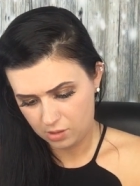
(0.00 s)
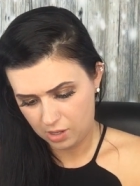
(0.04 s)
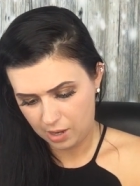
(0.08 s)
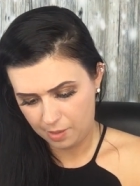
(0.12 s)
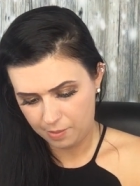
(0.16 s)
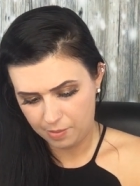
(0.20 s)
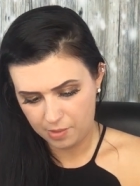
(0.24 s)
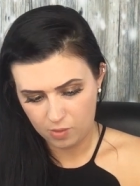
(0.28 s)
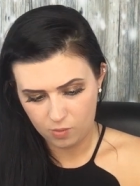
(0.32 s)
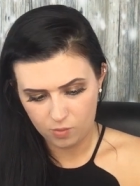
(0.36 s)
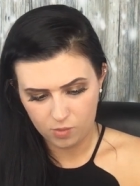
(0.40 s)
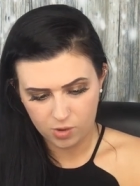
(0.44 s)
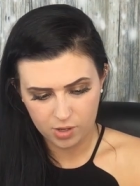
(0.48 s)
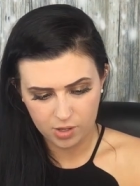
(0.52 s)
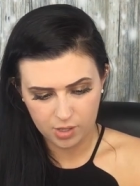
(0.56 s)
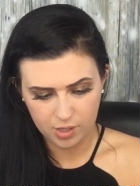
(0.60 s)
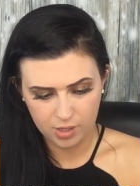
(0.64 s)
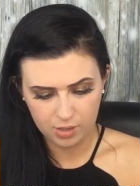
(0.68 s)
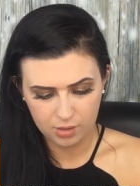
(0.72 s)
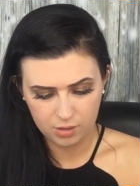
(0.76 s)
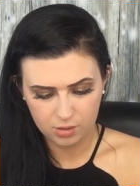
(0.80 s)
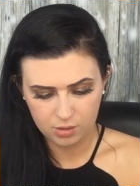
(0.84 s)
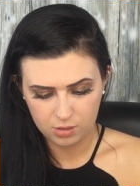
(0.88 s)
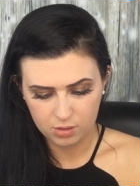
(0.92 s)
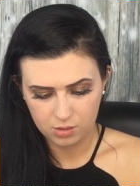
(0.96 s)
I've been
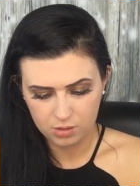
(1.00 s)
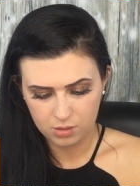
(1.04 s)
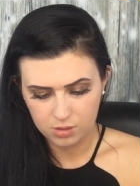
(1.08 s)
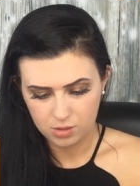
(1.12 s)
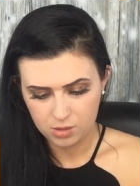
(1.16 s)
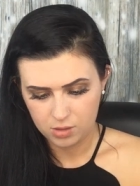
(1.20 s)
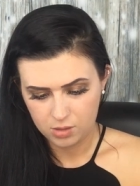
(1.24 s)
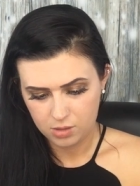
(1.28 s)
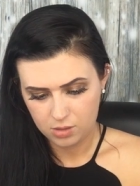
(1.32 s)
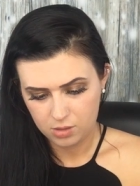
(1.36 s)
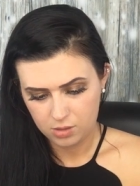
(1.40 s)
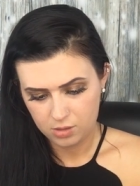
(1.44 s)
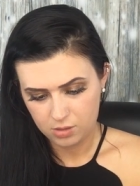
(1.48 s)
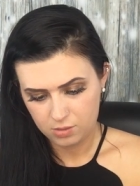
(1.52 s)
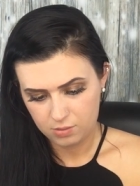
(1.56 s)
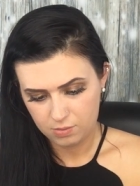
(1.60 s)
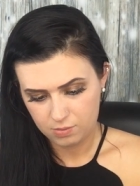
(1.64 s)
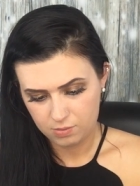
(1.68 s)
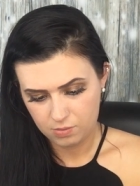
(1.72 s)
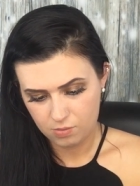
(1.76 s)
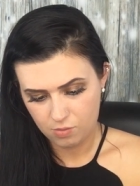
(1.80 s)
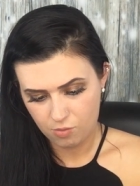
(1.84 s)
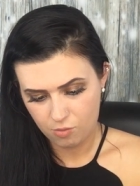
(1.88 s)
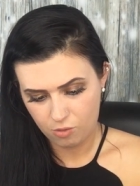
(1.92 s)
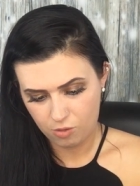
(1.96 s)
wanting
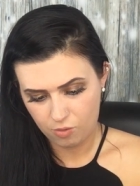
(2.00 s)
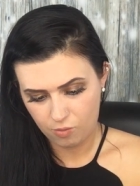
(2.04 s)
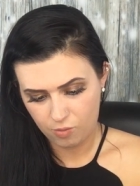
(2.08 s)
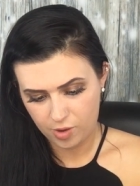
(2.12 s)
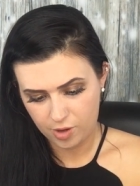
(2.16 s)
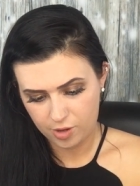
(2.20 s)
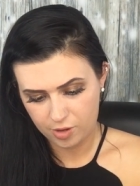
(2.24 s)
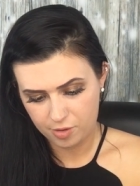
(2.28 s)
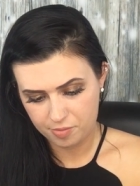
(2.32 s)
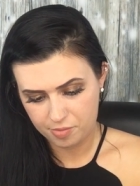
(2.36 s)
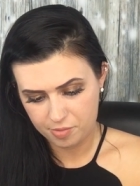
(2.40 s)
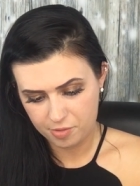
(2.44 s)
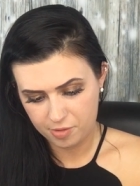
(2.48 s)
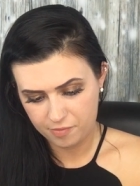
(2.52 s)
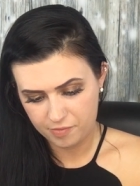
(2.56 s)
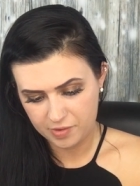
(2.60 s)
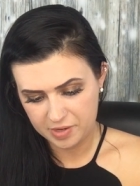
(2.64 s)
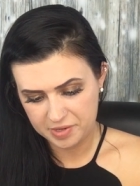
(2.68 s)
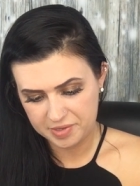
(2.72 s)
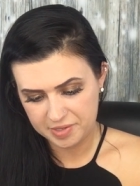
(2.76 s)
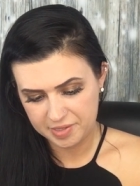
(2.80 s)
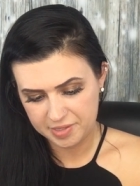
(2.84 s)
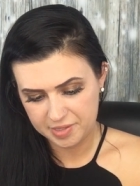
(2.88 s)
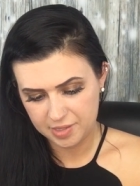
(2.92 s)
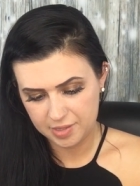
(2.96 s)
more waterproof.
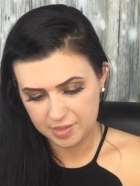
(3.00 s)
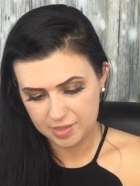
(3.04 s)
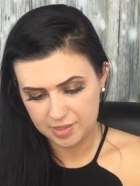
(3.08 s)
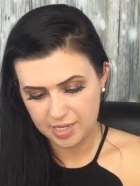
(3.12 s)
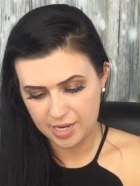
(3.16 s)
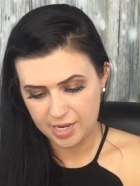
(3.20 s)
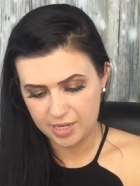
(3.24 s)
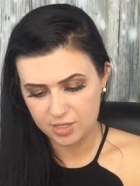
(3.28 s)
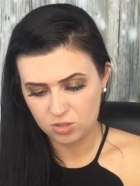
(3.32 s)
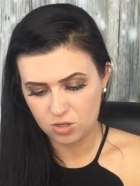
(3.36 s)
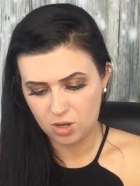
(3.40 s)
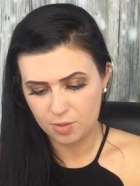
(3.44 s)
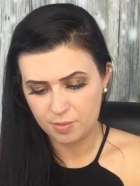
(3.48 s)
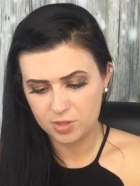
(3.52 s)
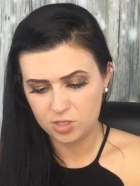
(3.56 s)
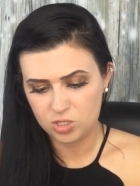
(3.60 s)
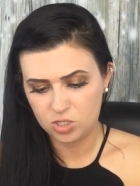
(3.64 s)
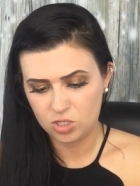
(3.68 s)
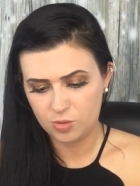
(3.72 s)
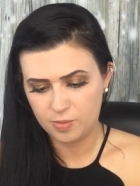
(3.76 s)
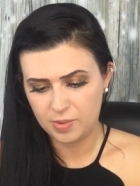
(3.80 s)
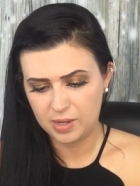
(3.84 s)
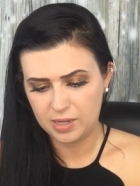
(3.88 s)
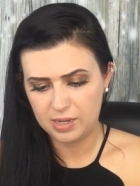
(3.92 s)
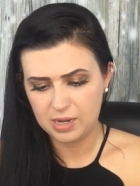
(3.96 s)
It doesn't say, so I'm
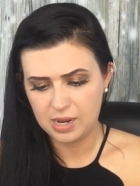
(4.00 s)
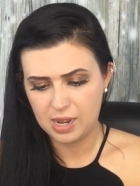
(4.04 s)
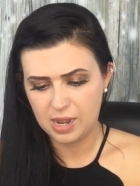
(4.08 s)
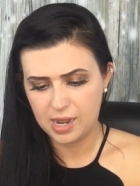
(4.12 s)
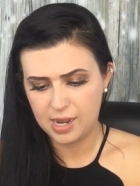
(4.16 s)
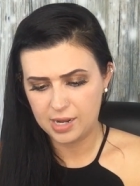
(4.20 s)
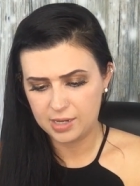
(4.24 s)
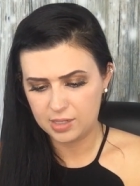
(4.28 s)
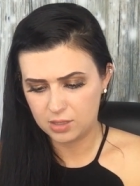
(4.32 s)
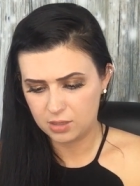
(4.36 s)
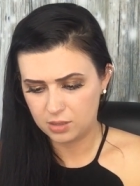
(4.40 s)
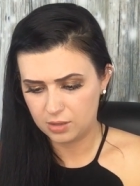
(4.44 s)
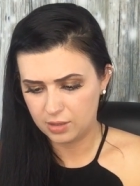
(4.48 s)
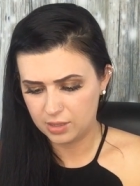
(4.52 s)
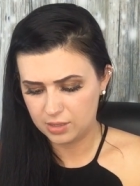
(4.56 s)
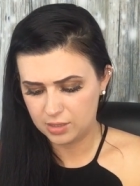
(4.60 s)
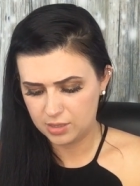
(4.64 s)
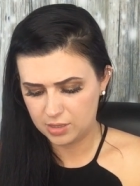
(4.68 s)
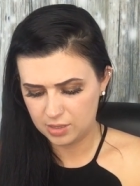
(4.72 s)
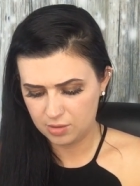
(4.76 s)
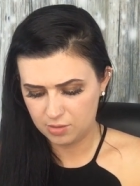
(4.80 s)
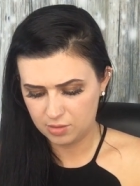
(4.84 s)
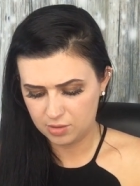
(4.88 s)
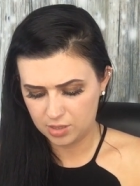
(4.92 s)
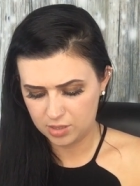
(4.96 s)
assuming not.
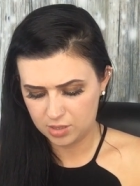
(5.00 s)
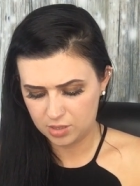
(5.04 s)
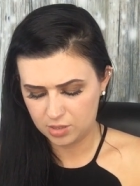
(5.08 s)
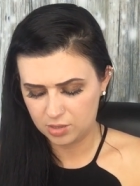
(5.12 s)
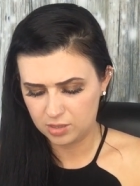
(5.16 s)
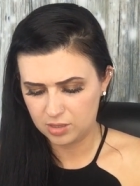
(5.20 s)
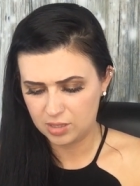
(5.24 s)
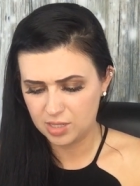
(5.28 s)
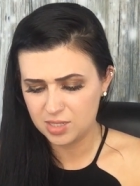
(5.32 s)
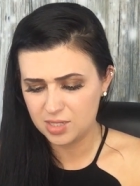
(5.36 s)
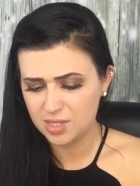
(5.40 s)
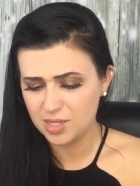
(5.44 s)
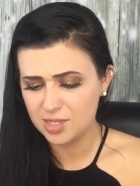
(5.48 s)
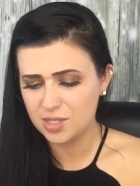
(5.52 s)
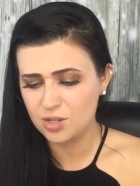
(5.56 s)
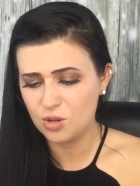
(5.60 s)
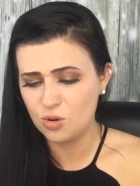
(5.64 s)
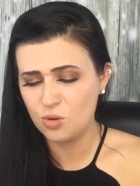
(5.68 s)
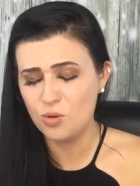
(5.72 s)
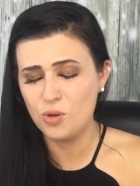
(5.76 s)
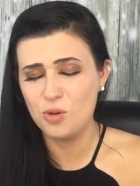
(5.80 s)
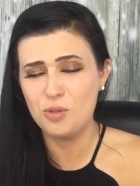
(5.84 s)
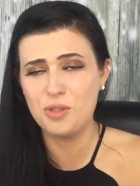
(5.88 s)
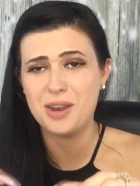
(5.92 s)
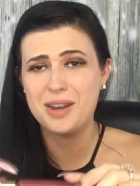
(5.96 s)
Let's see what this looks like. This is
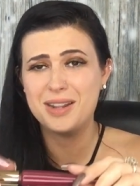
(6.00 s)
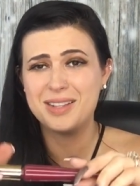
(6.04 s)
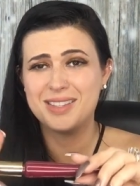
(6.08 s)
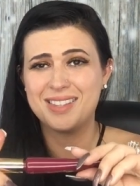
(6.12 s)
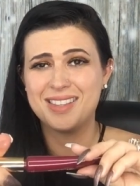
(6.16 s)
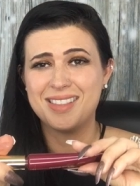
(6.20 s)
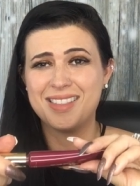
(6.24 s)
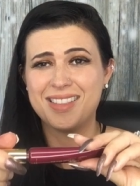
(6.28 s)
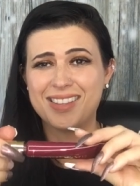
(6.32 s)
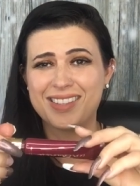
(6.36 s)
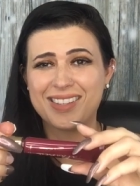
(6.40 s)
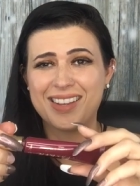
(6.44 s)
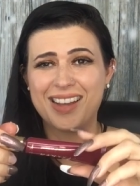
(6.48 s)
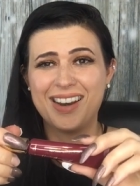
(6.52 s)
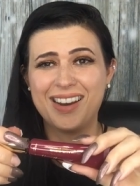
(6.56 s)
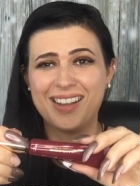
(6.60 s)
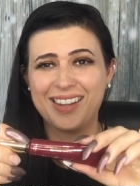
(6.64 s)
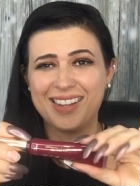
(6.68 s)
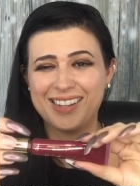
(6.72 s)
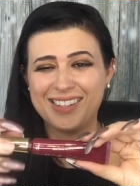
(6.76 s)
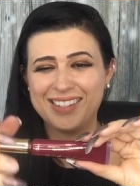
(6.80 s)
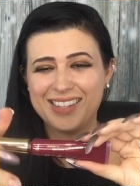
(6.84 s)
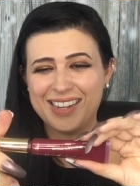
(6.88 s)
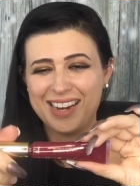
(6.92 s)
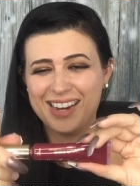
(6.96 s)
cool that it's in this kind of
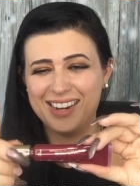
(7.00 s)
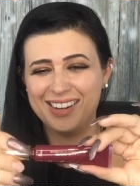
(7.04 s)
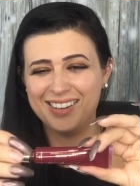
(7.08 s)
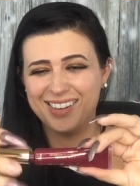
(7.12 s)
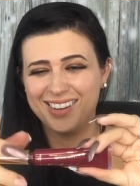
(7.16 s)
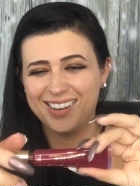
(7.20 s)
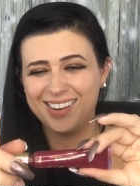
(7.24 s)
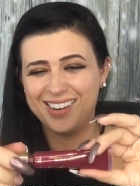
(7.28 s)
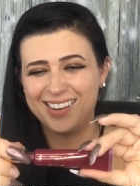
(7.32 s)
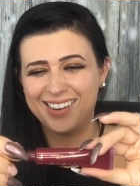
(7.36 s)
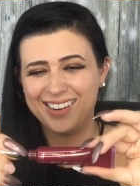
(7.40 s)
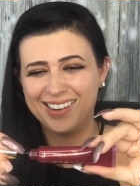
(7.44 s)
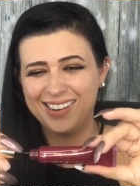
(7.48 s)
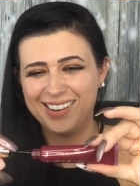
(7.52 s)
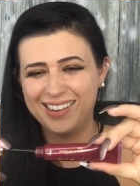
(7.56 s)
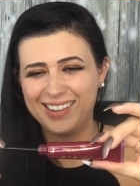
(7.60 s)
container.